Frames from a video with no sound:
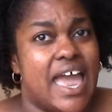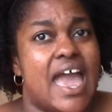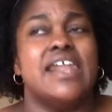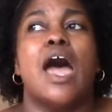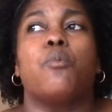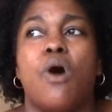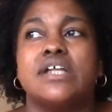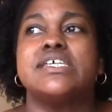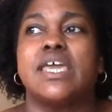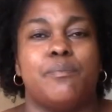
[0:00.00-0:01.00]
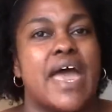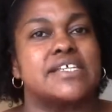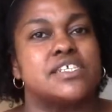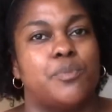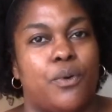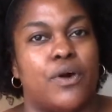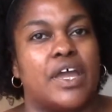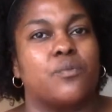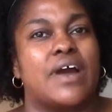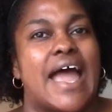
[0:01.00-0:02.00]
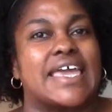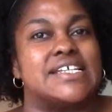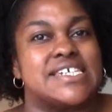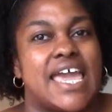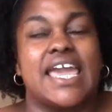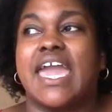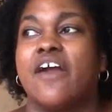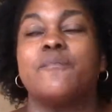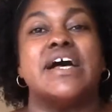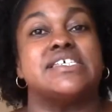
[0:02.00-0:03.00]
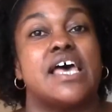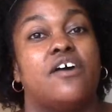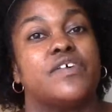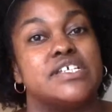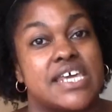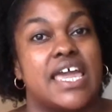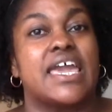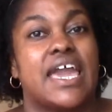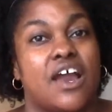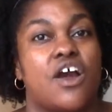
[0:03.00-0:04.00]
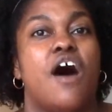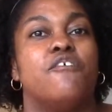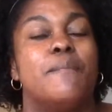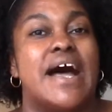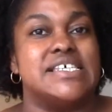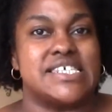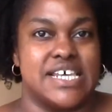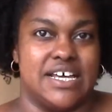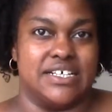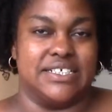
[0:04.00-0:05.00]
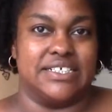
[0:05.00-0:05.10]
And I want to get back to the point where I can take care of myself and take care of my son.